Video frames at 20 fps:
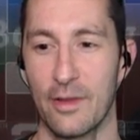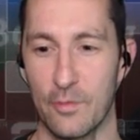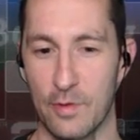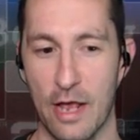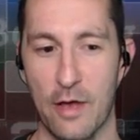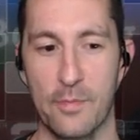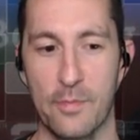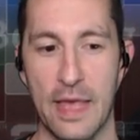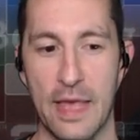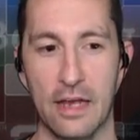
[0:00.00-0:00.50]
We're
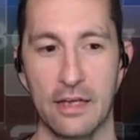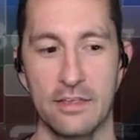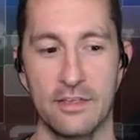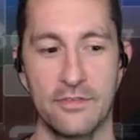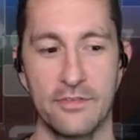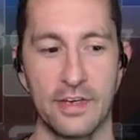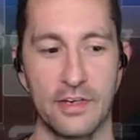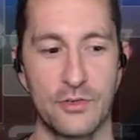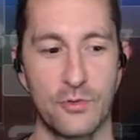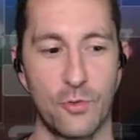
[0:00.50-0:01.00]
now back on the
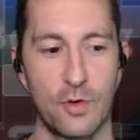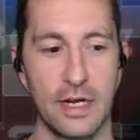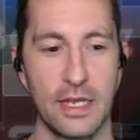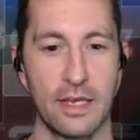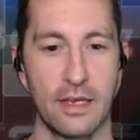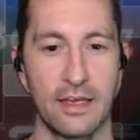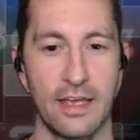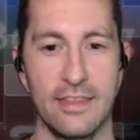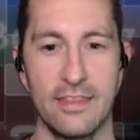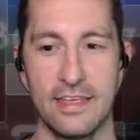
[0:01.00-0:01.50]

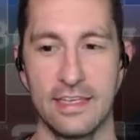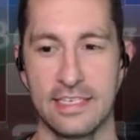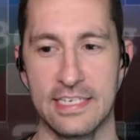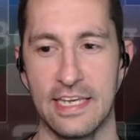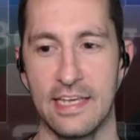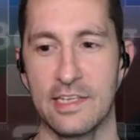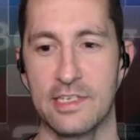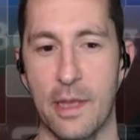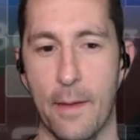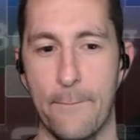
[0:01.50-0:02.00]
VIC-20, and this
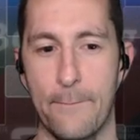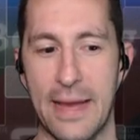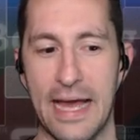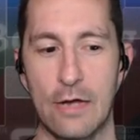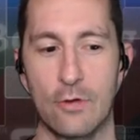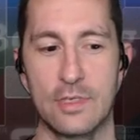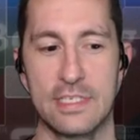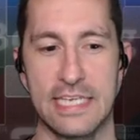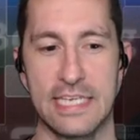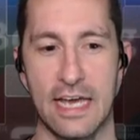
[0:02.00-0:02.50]
is
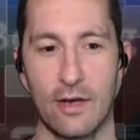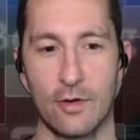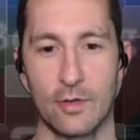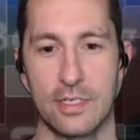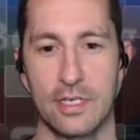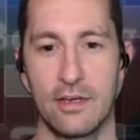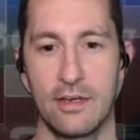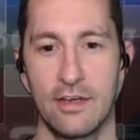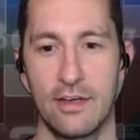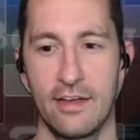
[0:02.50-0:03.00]
Bounce
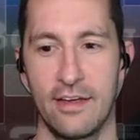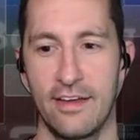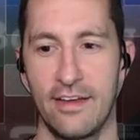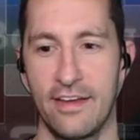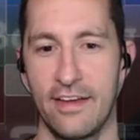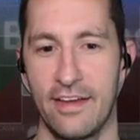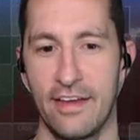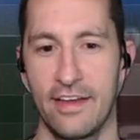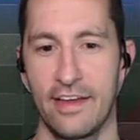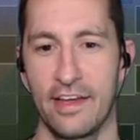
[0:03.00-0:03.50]
Out.
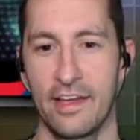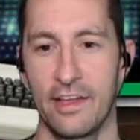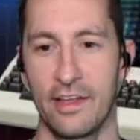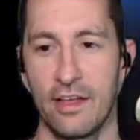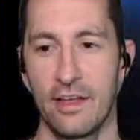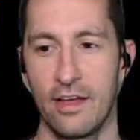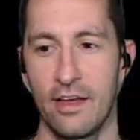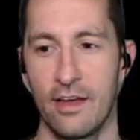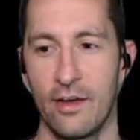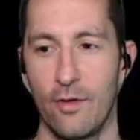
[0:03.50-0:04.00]

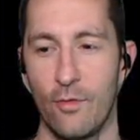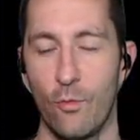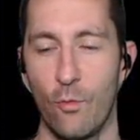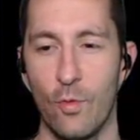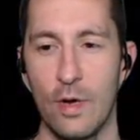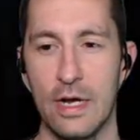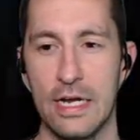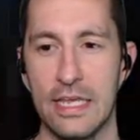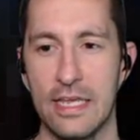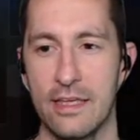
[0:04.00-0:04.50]

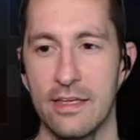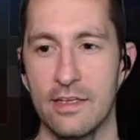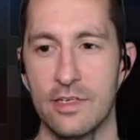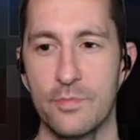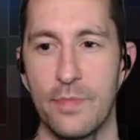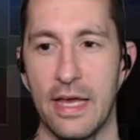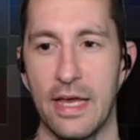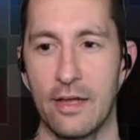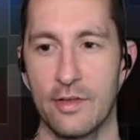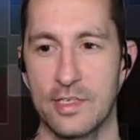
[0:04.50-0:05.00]
What is
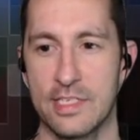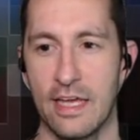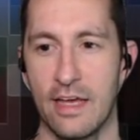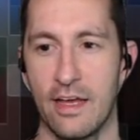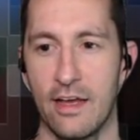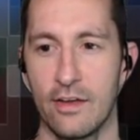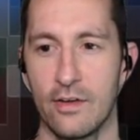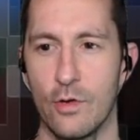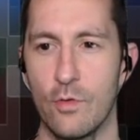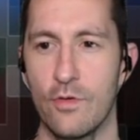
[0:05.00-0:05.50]
Bounce
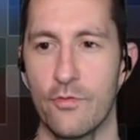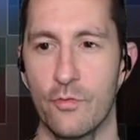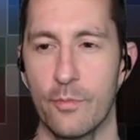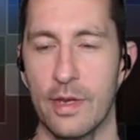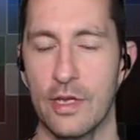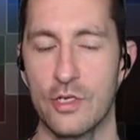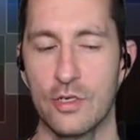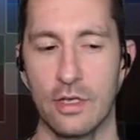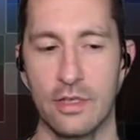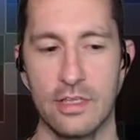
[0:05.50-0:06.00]
Out? No
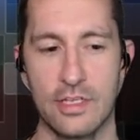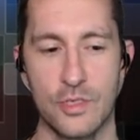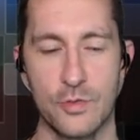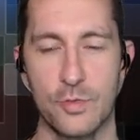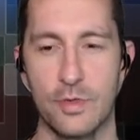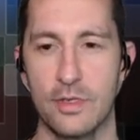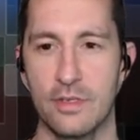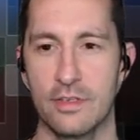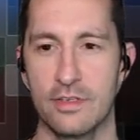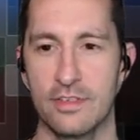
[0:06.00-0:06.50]
information on this
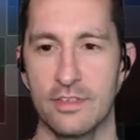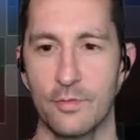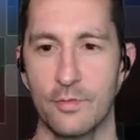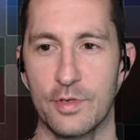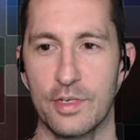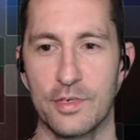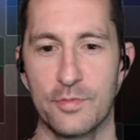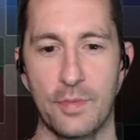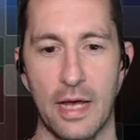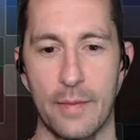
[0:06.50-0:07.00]
one, so we
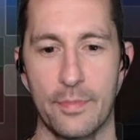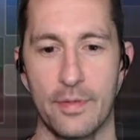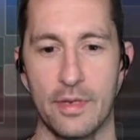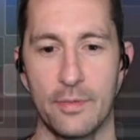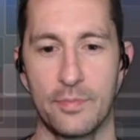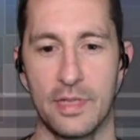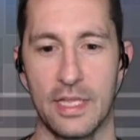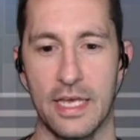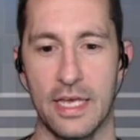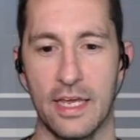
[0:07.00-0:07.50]
just pop it
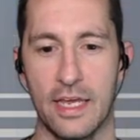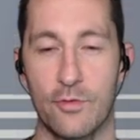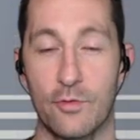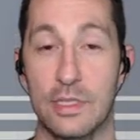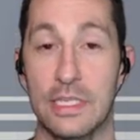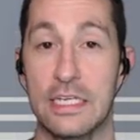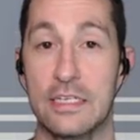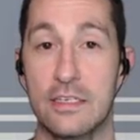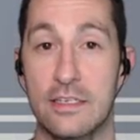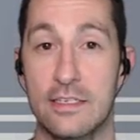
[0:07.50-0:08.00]
in play.
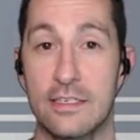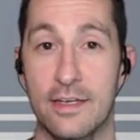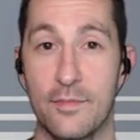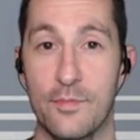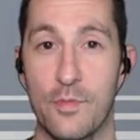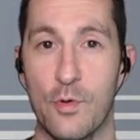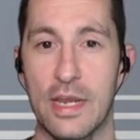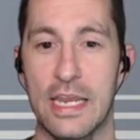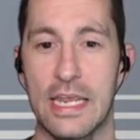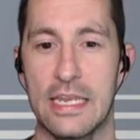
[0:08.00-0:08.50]
Released at some
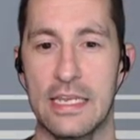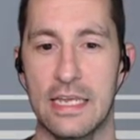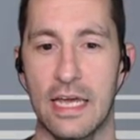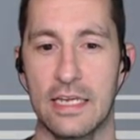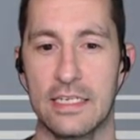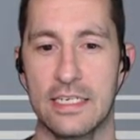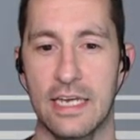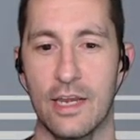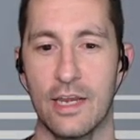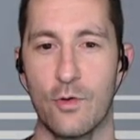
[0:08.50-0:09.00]
point in
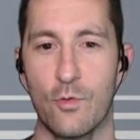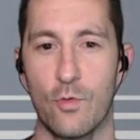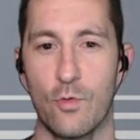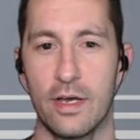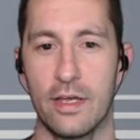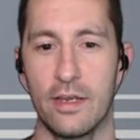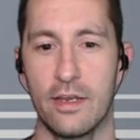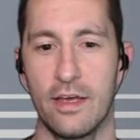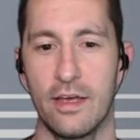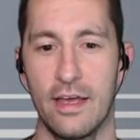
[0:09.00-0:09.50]

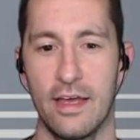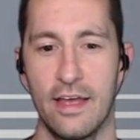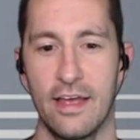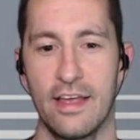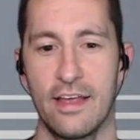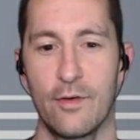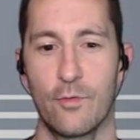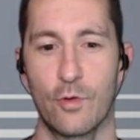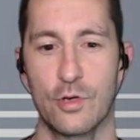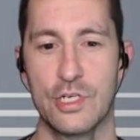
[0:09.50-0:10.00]
1981.
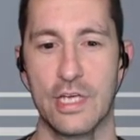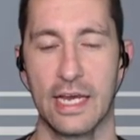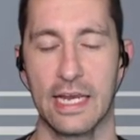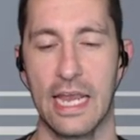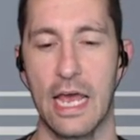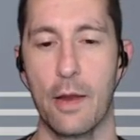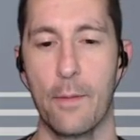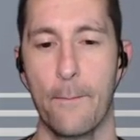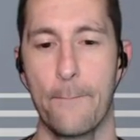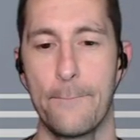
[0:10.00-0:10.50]
We're checking
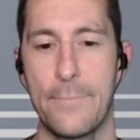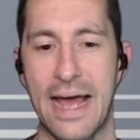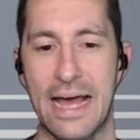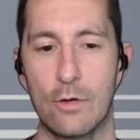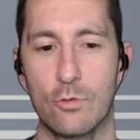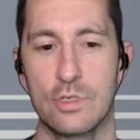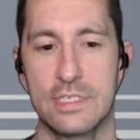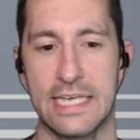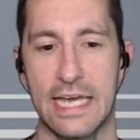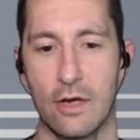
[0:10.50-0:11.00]
out
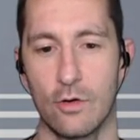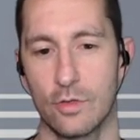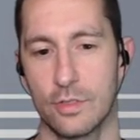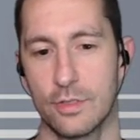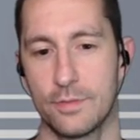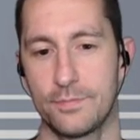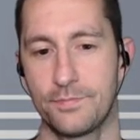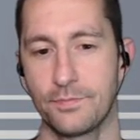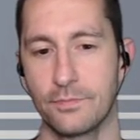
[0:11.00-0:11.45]
Bounce Out.